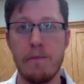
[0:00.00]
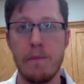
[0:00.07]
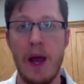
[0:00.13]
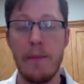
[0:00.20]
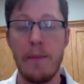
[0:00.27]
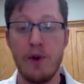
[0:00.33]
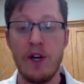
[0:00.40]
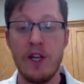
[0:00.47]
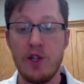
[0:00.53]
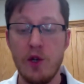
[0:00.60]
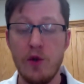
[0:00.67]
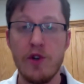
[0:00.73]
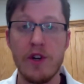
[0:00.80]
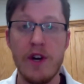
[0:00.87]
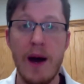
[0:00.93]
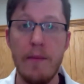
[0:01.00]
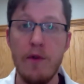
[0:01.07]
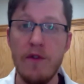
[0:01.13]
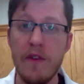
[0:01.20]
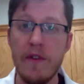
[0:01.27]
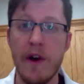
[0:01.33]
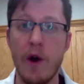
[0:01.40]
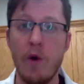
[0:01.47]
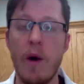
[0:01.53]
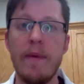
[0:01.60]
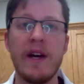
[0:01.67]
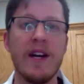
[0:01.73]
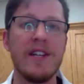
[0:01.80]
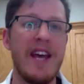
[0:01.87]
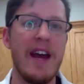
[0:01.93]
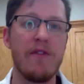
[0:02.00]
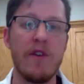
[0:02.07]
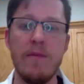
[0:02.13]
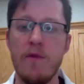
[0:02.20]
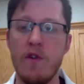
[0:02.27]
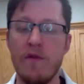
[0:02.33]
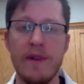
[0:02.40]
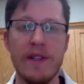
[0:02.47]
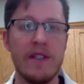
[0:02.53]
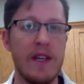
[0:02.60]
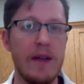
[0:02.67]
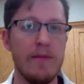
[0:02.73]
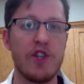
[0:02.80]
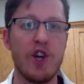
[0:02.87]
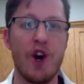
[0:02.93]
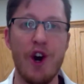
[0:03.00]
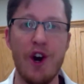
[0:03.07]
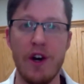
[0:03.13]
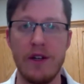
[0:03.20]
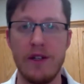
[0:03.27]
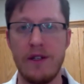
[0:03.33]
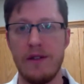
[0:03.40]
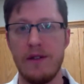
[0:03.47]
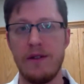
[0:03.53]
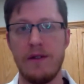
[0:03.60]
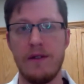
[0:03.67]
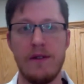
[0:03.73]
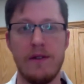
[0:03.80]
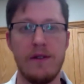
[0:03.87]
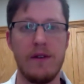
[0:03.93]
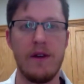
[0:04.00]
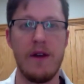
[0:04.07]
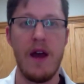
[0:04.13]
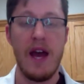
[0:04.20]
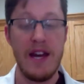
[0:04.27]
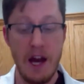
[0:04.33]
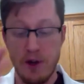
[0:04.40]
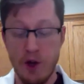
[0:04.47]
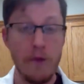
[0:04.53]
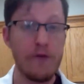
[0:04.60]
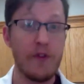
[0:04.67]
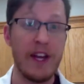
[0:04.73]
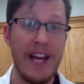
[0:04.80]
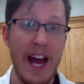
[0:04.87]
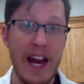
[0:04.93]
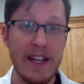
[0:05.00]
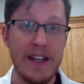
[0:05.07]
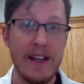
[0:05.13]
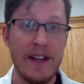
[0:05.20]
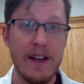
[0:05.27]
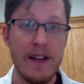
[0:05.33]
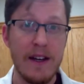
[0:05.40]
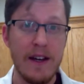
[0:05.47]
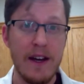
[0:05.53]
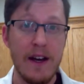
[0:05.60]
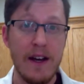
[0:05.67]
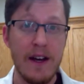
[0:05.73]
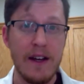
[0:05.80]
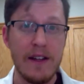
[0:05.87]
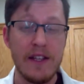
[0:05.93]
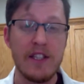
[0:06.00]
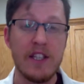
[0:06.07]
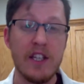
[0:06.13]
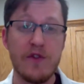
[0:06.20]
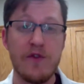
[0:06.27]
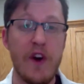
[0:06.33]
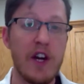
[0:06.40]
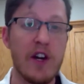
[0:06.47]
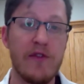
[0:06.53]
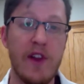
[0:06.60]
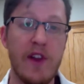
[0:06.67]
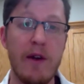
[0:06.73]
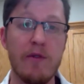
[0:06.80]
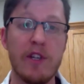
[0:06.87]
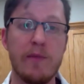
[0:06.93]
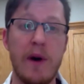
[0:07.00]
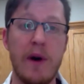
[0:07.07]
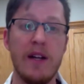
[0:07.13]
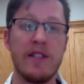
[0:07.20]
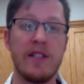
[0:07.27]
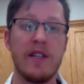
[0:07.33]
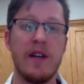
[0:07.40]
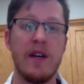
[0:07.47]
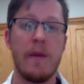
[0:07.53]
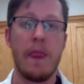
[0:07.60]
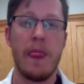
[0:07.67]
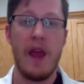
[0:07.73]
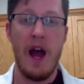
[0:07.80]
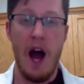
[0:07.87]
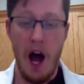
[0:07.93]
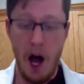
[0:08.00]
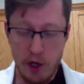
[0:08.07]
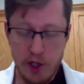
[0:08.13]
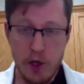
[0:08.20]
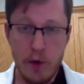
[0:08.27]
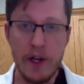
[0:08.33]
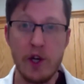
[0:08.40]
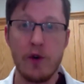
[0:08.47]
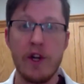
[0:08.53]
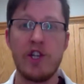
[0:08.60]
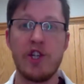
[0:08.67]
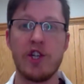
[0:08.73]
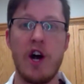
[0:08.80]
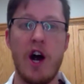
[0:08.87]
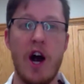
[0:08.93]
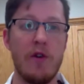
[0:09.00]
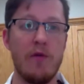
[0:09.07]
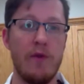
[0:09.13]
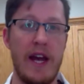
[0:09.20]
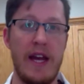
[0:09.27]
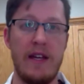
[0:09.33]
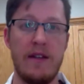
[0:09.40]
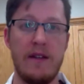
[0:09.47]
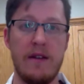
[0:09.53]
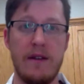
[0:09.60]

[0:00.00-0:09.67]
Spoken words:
And pretty soon you're not moving very well because every movement seems to hurt. Now don't forget that this fight or flight response also increased your heart rate.